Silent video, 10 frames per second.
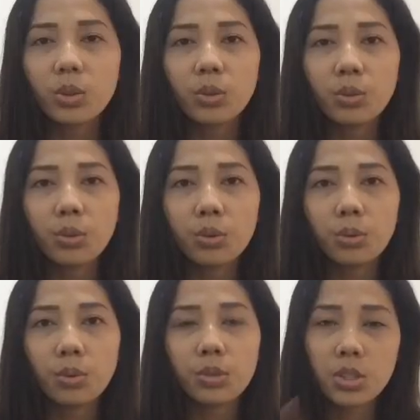
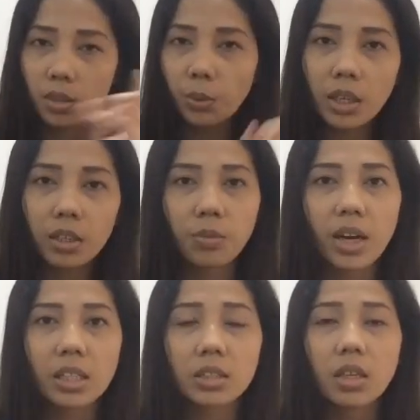So, just a quick
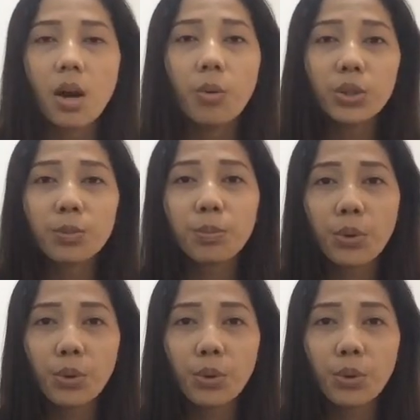advice, huwag niyo